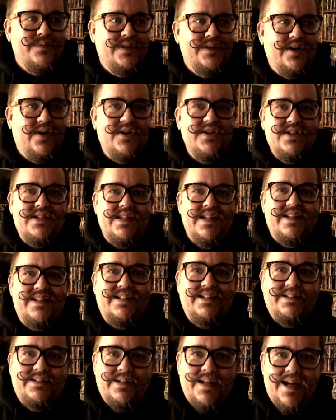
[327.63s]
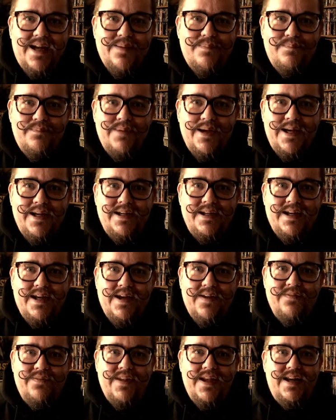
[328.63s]
climbing,
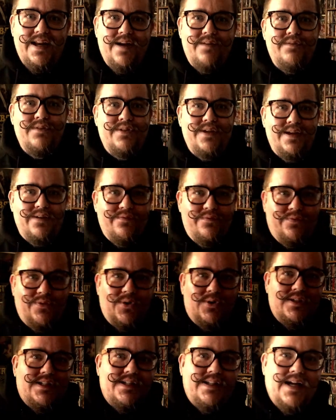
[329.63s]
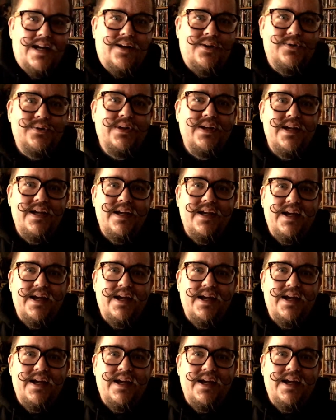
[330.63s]
and then everything falls down,